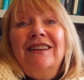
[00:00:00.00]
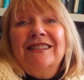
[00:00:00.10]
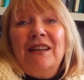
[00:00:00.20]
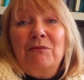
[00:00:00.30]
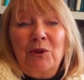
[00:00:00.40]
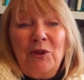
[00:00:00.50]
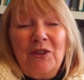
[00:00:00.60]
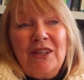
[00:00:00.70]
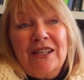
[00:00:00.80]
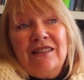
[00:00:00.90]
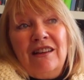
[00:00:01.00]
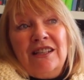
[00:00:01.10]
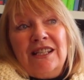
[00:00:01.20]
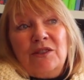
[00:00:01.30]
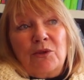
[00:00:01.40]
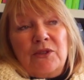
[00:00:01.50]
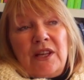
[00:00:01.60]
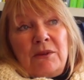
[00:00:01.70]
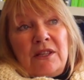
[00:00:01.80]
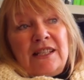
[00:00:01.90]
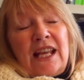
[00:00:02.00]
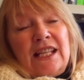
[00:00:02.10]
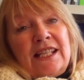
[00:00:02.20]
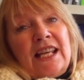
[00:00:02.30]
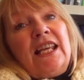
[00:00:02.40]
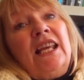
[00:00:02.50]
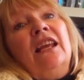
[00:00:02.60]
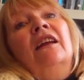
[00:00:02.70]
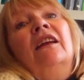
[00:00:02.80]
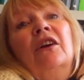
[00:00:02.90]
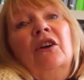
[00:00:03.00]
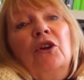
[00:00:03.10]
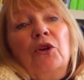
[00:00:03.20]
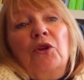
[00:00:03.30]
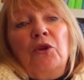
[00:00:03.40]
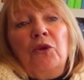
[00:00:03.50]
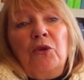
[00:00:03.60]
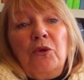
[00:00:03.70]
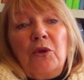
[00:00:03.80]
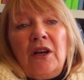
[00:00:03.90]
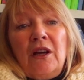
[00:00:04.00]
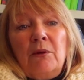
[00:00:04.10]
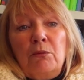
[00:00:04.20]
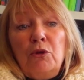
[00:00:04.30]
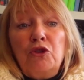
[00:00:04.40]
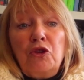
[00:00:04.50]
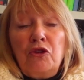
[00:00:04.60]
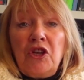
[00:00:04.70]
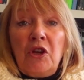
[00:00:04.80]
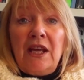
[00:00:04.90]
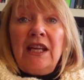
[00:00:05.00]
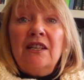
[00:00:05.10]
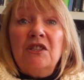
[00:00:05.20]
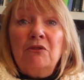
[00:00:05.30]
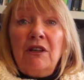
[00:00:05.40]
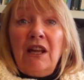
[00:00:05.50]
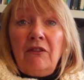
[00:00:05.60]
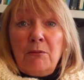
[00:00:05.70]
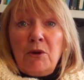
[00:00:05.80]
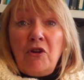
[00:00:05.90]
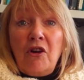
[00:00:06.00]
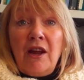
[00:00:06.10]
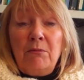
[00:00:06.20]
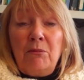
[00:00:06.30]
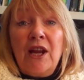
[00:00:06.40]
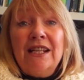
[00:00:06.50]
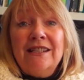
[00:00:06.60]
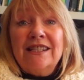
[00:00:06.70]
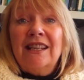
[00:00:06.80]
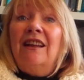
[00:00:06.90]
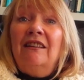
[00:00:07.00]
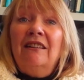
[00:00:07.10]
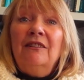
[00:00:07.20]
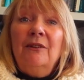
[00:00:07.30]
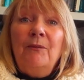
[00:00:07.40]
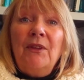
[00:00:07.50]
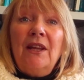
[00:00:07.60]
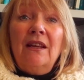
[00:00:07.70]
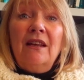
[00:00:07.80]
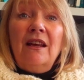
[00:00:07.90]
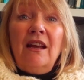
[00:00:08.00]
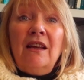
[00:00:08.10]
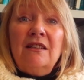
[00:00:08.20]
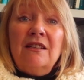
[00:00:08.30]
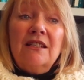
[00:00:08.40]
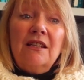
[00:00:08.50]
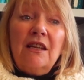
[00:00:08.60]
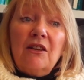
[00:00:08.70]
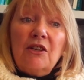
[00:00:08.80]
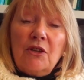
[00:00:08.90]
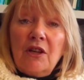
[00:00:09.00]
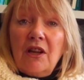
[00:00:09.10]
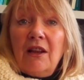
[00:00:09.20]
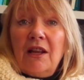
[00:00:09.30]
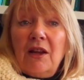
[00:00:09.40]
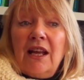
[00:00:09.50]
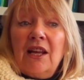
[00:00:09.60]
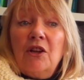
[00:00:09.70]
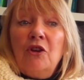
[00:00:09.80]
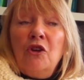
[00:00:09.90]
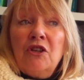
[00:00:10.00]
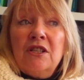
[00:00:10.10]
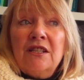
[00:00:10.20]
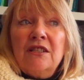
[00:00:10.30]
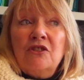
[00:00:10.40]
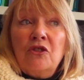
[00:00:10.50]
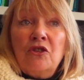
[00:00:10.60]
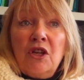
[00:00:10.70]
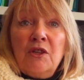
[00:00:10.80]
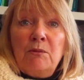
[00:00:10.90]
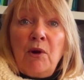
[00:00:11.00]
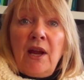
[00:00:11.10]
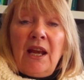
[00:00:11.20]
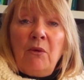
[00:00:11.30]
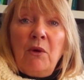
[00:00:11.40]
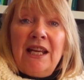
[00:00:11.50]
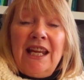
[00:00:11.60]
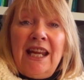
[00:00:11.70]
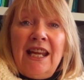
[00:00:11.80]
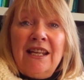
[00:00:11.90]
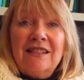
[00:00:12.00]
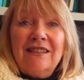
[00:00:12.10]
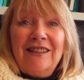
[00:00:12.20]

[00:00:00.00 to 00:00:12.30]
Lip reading: a scientist called Samuel Zeki, who put John Joe into an fMRI brain scanner and looked at John Joe's brain when he'd